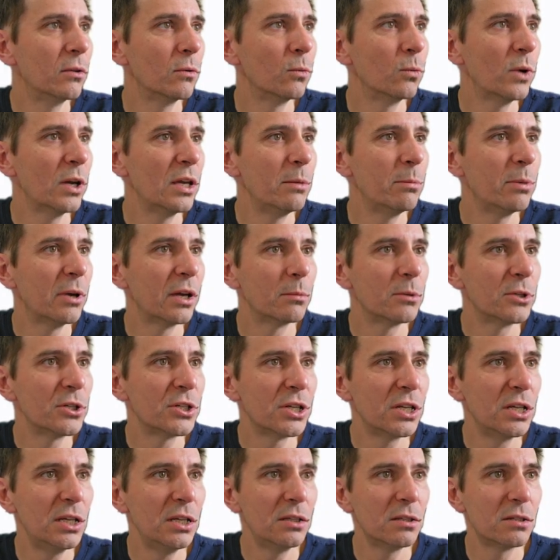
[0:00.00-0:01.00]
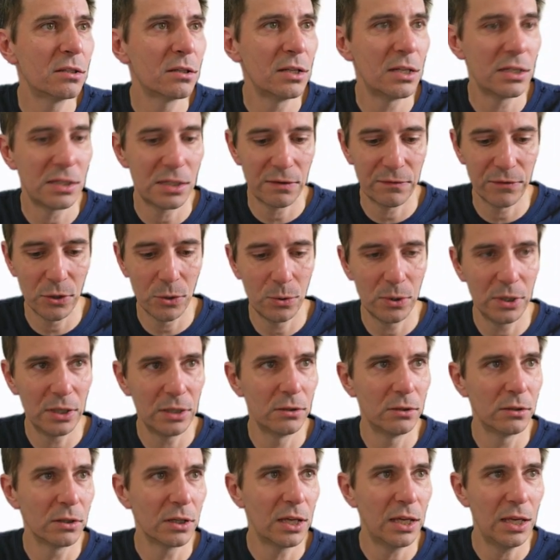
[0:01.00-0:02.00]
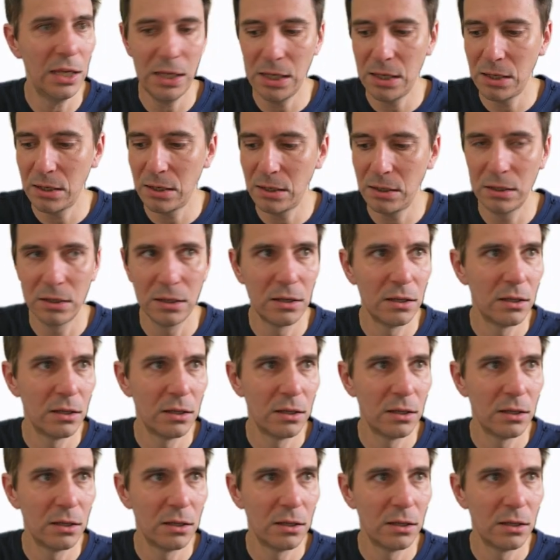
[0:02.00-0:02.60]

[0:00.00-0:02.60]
Wayback Machine. So let's have a quick look here,